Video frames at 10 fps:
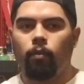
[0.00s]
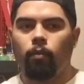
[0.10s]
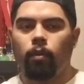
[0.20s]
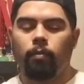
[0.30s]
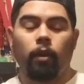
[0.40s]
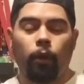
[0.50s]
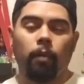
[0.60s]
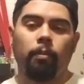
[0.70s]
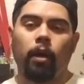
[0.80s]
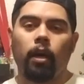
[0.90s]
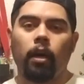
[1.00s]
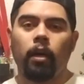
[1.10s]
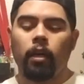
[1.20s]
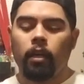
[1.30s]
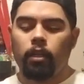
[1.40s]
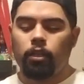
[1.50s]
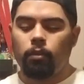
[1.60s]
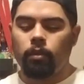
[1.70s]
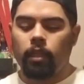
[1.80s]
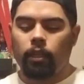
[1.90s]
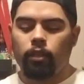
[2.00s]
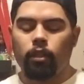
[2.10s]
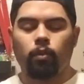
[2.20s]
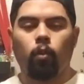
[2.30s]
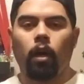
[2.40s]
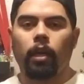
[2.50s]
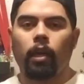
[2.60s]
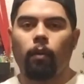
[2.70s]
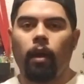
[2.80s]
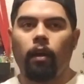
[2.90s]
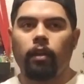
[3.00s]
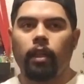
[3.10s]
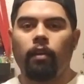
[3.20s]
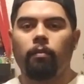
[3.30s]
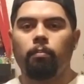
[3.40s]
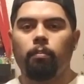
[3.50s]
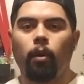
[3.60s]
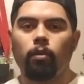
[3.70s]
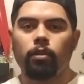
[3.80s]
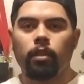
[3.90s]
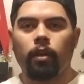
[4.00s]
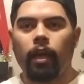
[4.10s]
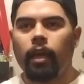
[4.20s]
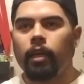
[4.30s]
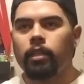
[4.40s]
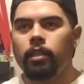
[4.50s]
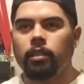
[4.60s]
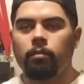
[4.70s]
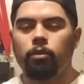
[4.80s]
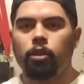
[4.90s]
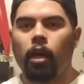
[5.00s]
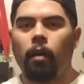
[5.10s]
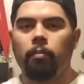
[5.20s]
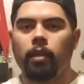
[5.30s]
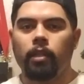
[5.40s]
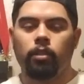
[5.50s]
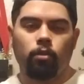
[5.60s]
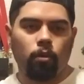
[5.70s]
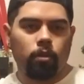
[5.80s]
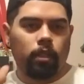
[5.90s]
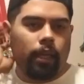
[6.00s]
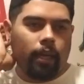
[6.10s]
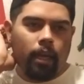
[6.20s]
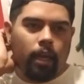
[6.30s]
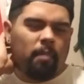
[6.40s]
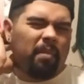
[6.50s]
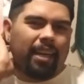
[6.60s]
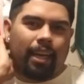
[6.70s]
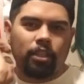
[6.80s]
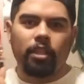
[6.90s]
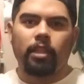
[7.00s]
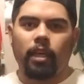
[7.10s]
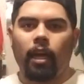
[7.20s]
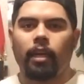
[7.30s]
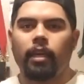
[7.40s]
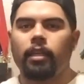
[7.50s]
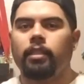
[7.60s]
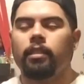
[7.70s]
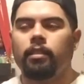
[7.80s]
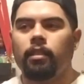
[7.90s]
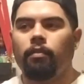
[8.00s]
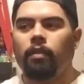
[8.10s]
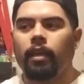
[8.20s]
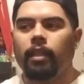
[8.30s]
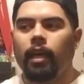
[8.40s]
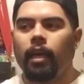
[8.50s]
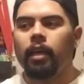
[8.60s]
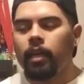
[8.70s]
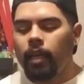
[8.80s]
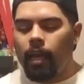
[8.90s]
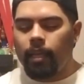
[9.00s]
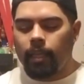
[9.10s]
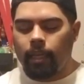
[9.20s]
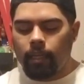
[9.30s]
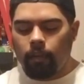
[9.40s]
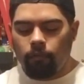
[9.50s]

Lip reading: with my grandpa, she was actually just walking around and they poked their head into some shop that sold like mariachi trajes and stuff like that, and they ended up